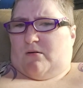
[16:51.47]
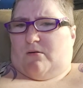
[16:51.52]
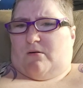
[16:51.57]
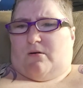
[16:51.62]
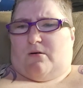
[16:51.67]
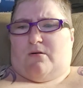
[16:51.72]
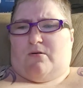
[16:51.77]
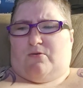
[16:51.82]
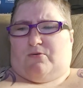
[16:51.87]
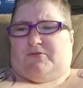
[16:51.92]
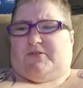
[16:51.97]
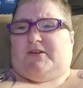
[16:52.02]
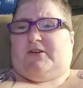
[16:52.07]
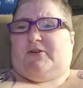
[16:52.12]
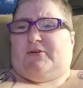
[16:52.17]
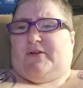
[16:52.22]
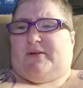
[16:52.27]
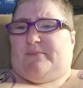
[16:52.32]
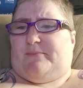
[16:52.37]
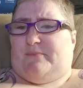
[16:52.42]
Oh,
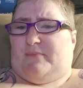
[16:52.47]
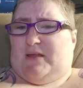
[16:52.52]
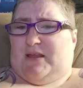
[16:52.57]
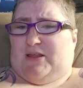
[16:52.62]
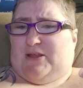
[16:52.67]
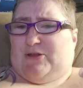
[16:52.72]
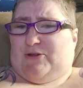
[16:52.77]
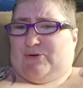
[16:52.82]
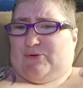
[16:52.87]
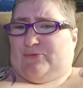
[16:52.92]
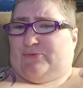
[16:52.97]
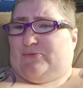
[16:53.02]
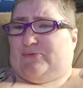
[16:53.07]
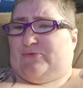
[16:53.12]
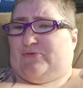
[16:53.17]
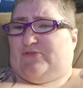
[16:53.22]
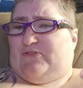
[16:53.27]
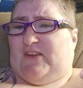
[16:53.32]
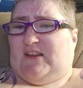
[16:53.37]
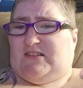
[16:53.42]
dearie me, your
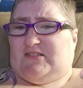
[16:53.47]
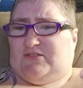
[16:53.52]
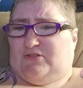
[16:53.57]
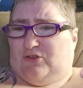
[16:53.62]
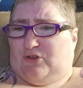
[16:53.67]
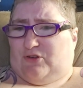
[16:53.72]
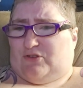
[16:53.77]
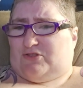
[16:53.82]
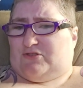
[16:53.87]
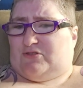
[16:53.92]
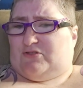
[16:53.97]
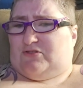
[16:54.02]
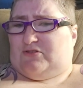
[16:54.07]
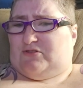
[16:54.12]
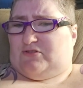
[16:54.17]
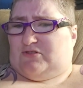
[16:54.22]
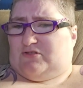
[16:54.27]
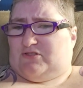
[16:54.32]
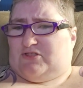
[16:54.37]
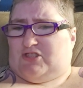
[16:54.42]
feet look
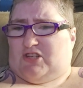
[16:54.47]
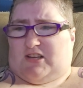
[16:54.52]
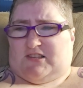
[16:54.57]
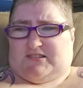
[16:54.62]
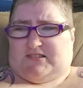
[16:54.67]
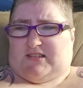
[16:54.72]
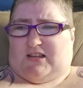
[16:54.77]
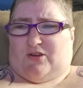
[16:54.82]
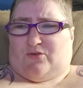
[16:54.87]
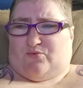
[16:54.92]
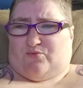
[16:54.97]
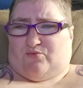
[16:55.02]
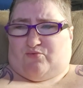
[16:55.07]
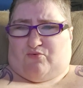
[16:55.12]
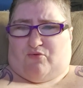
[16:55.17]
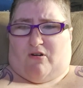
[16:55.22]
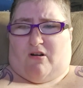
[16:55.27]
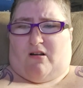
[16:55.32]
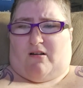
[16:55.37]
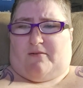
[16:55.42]
just like
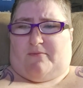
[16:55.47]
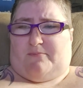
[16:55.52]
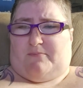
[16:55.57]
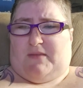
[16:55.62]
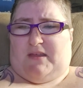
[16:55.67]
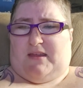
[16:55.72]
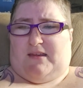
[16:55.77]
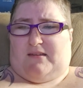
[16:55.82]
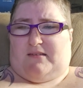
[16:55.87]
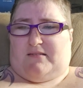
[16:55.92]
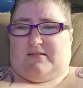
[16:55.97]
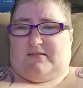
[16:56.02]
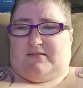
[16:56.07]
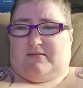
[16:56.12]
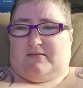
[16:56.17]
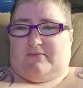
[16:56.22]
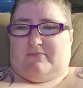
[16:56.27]
raw meat."